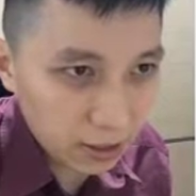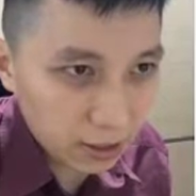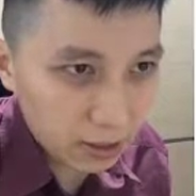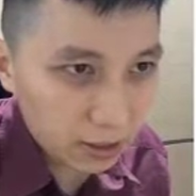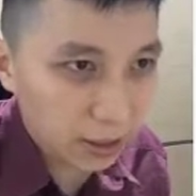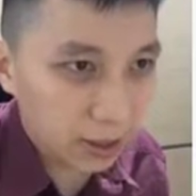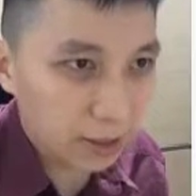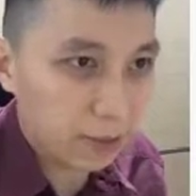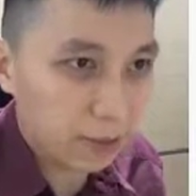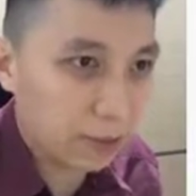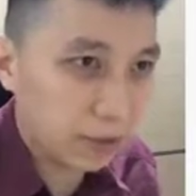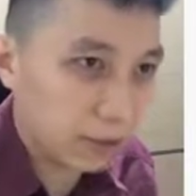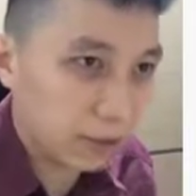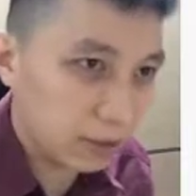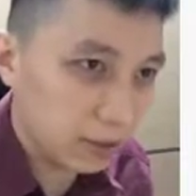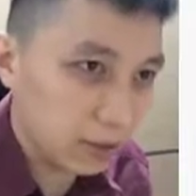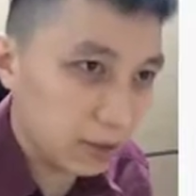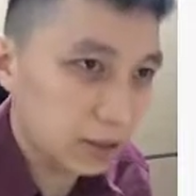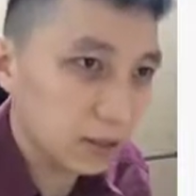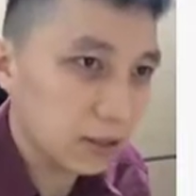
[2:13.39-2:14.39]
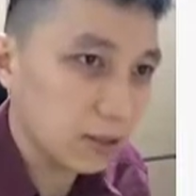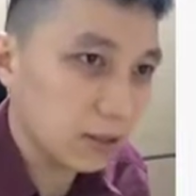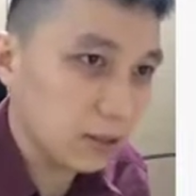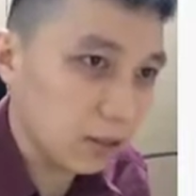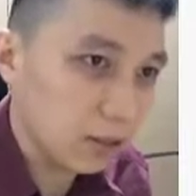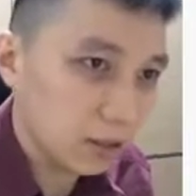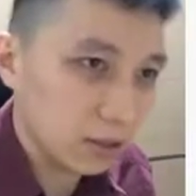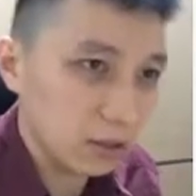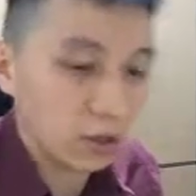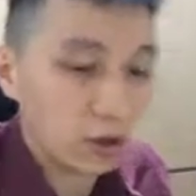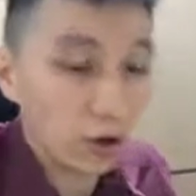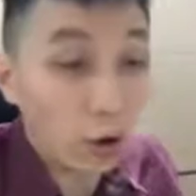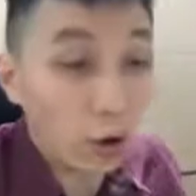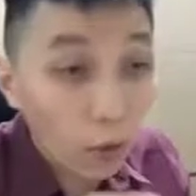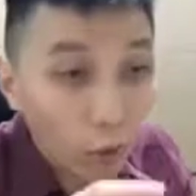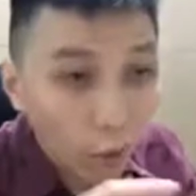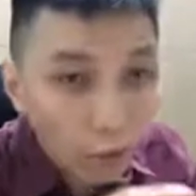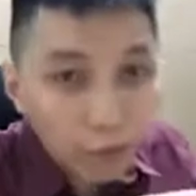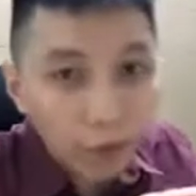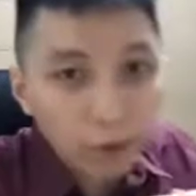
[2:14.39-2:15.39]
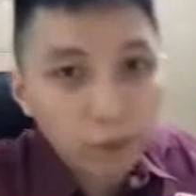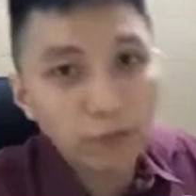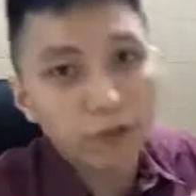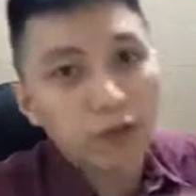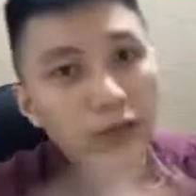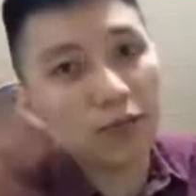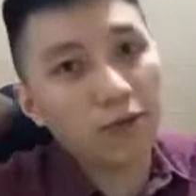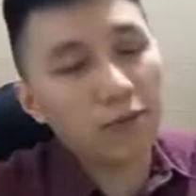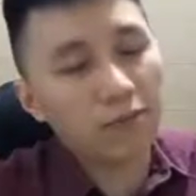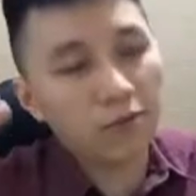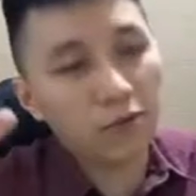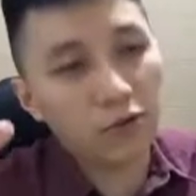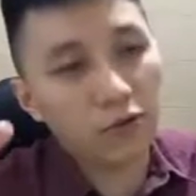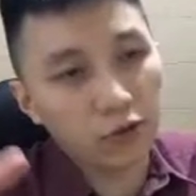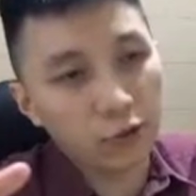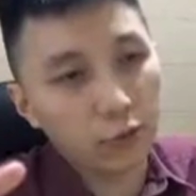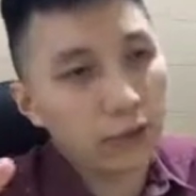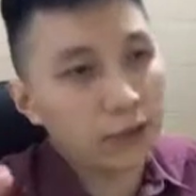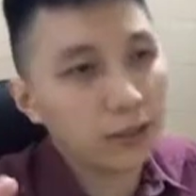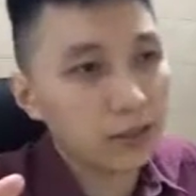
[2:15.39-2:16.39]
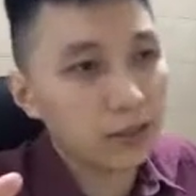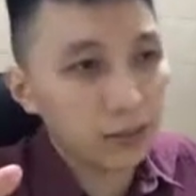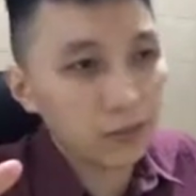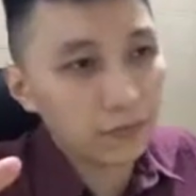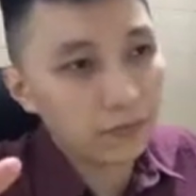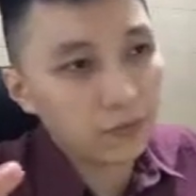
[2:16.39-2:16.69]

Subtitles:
then apparently the whole thing will take up more space.